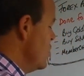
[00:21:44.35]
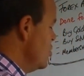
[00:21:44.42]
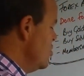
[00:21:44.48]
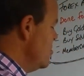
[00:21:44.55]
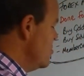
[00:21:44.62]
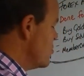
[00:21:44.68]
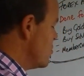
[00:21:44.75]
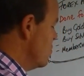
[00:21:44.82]

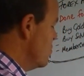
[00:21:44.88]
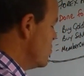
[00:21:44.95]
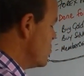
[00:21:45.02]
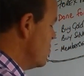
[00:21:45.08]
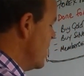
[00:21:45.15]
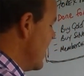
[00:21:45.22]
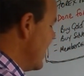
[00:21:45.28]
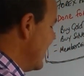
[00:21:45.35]
you talk
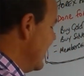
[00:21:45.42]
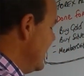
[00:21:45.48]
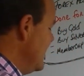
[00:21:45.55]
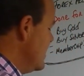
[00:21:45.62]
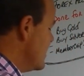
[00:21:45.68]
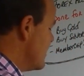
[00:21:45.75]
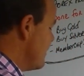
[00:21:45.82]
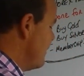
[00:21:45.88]
to at
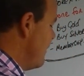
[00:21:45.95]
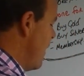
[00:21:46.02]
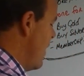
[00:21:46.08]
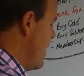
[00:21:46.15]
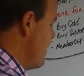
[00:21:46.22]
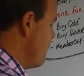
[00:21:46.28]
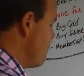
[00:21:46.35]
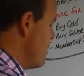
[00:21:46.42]
least
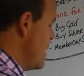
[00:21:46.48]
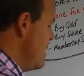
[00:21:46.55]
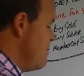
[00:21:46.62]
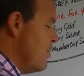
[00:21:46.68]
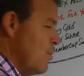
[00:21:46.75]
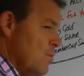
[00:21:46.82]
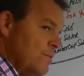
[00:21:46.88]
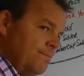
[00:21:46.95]
5
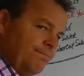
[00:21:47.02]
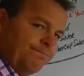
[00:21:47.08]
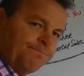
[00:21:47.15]
people.